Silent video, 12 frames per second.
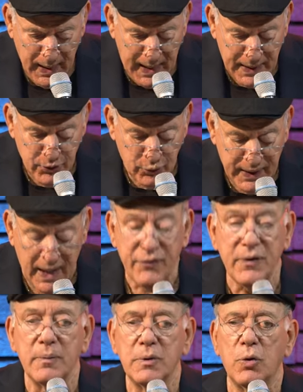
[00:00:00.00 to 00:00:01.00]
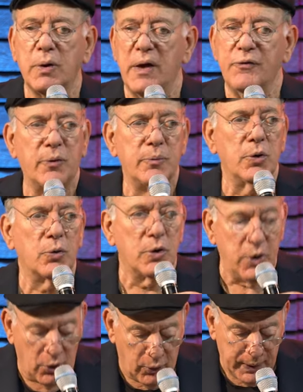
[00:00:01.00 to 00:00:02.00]
and you gave from your
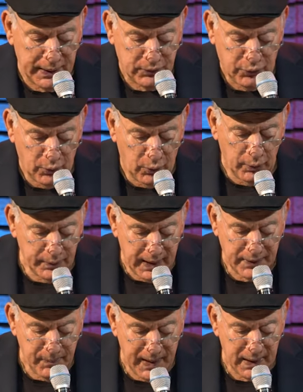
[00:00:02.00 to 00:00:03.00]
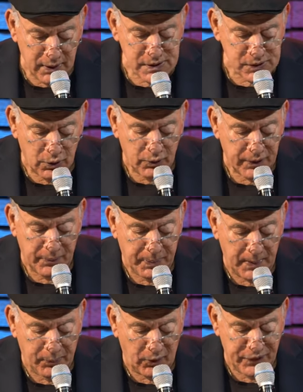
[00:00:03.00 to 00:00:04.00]
glory to that man, so the
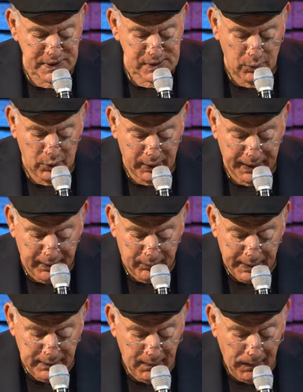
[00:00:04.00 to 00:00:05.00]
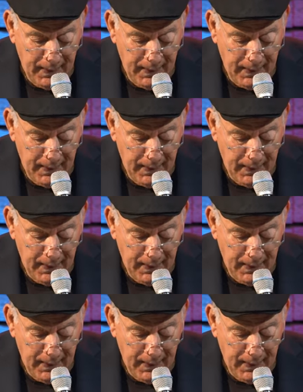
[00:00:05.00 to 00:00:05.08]
people of Israel would hear it.